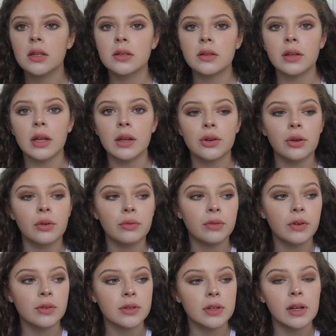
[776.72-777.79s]
So yeah, no
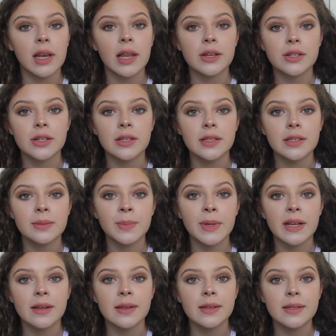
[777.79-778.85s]
false eyelashes
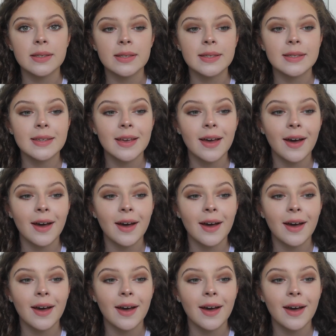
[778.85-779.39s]
because